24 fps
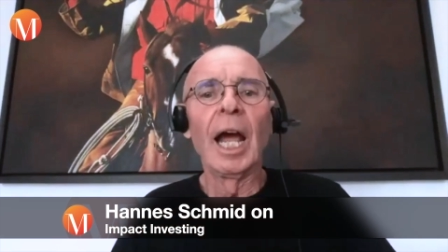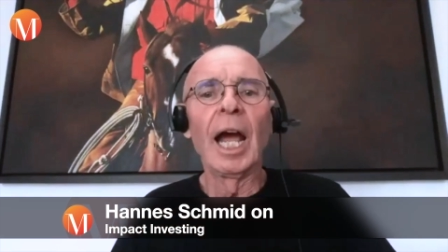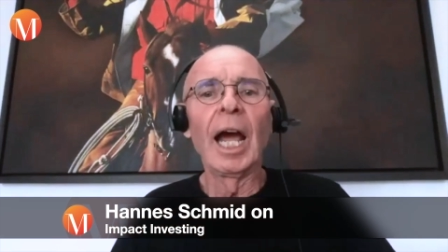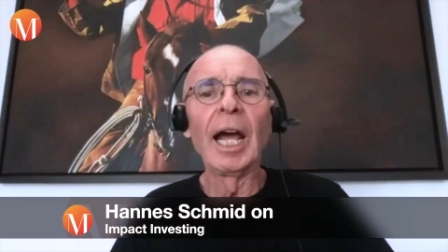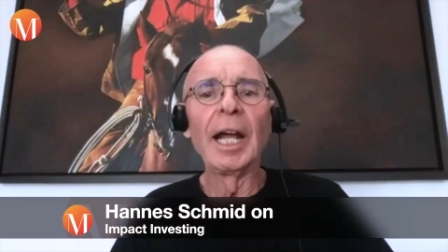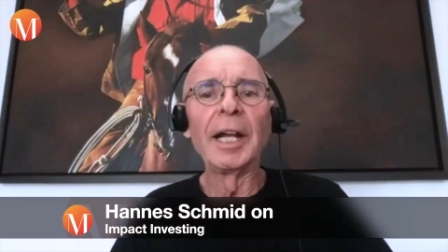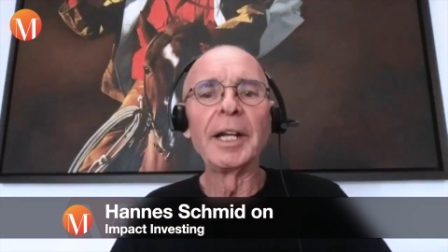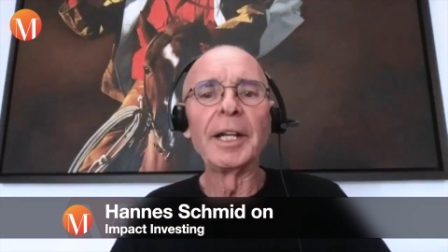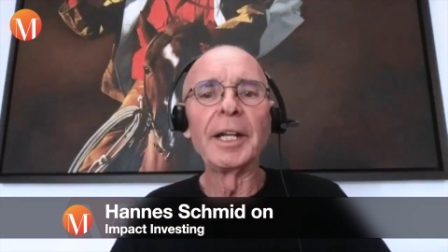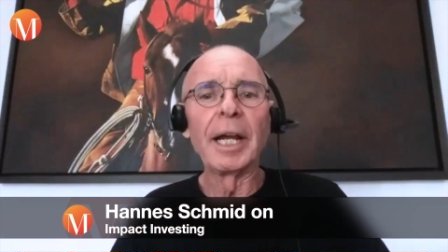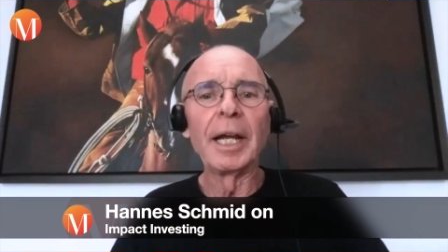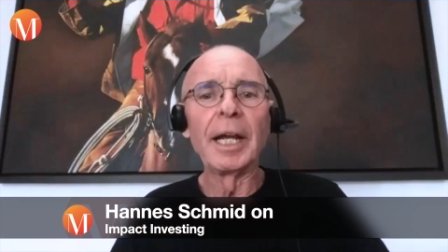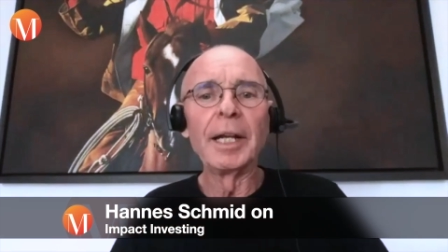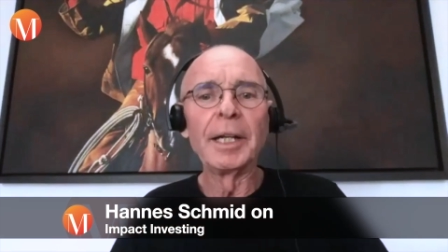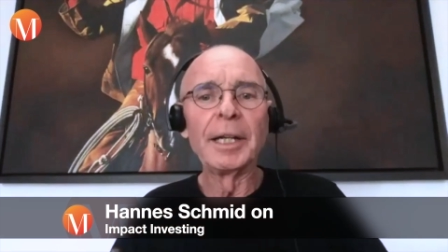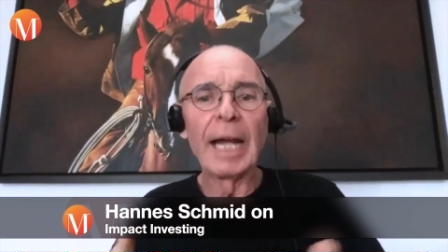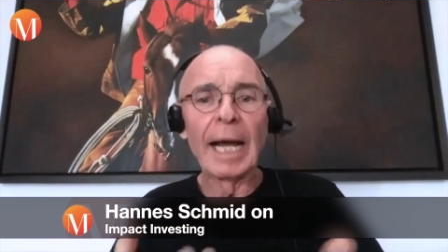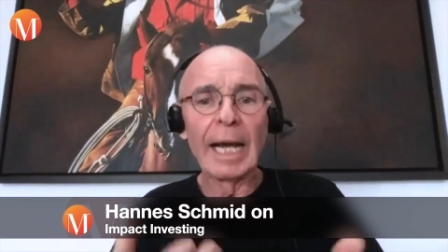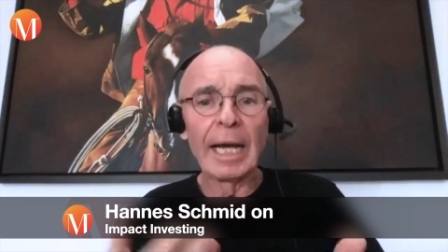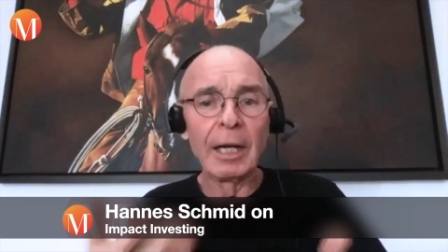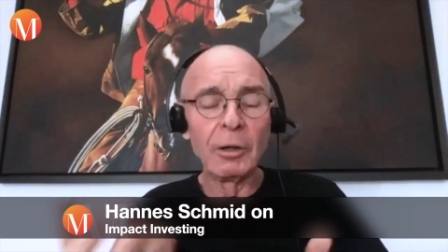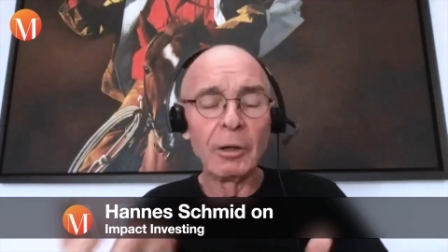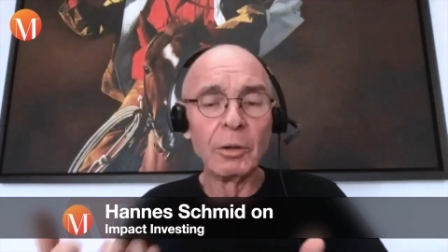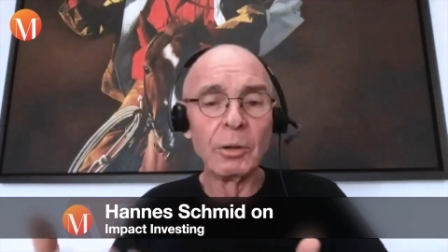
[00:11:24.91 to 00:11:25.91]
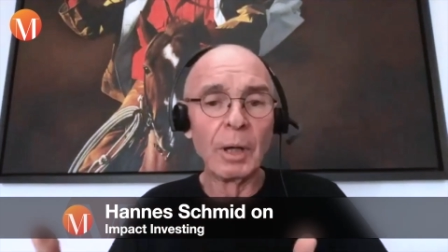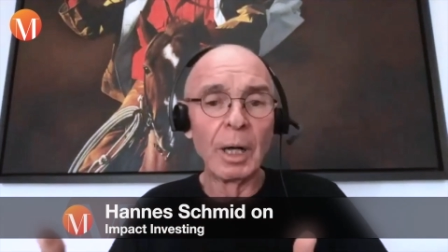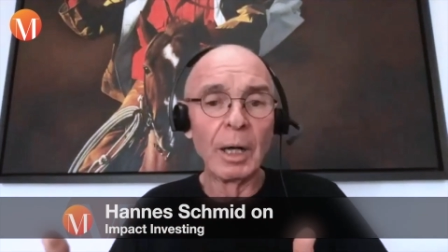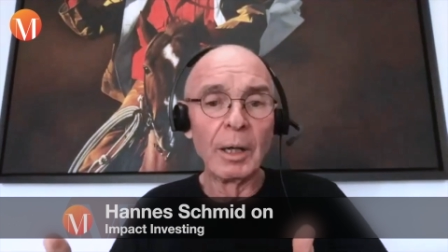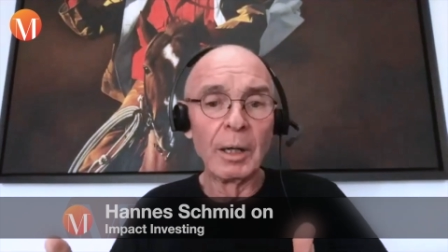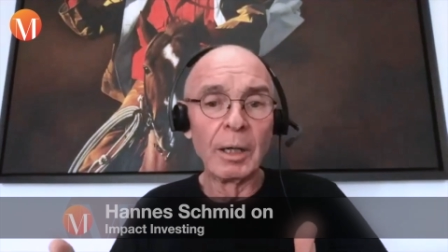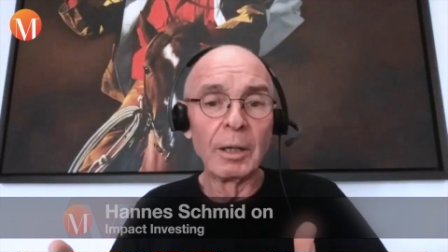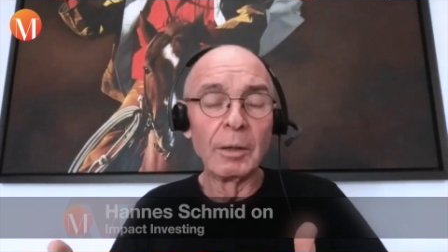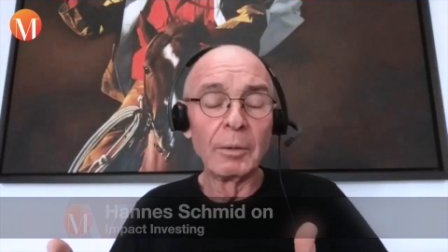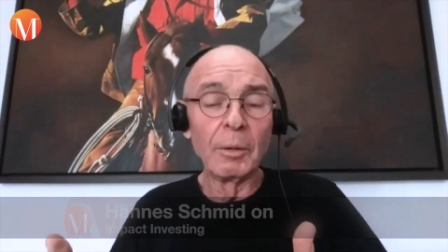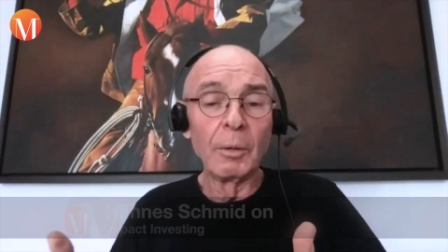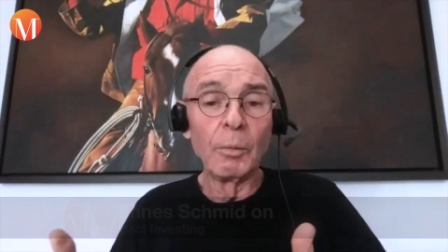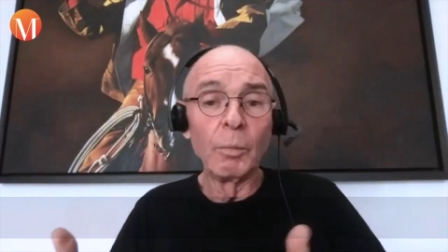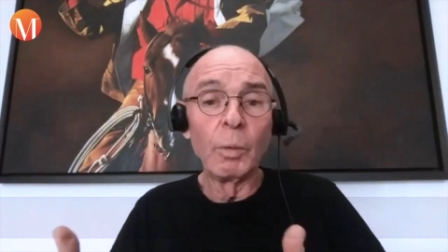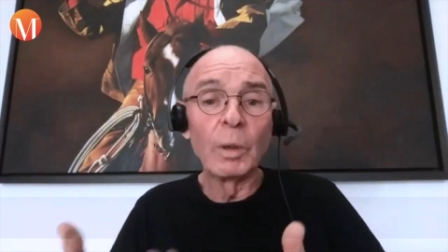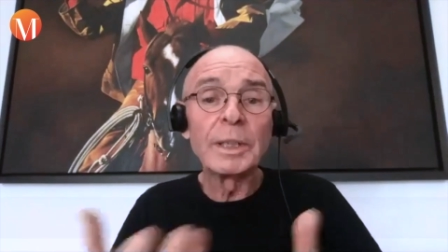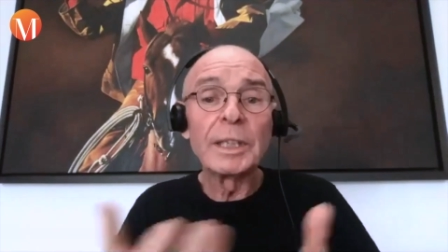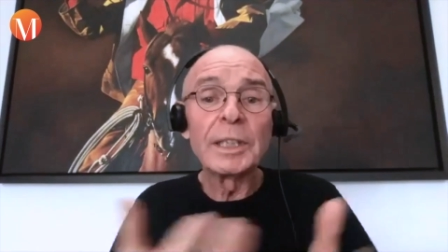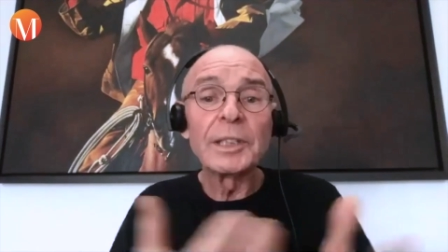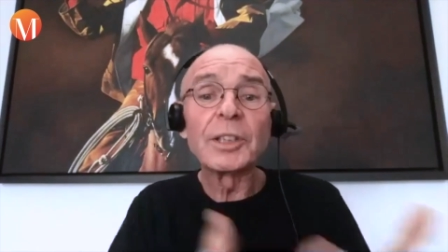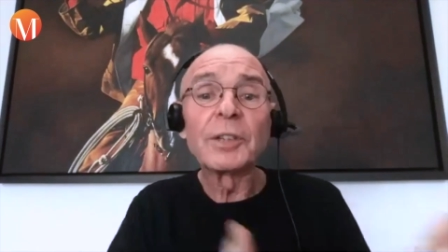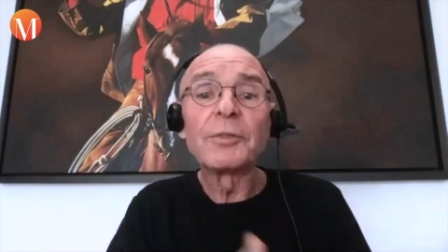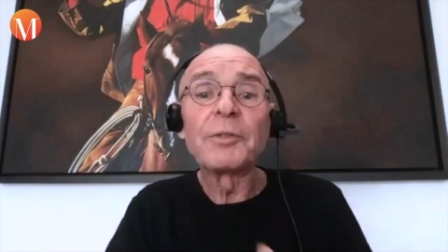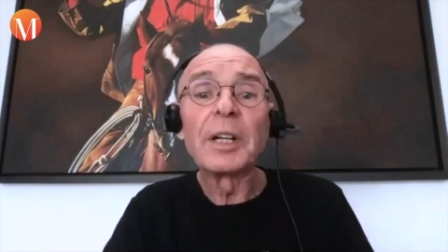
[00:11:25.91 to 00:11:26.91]
And now, what
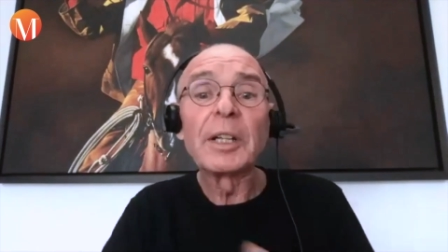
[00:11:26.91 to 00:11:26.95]
is the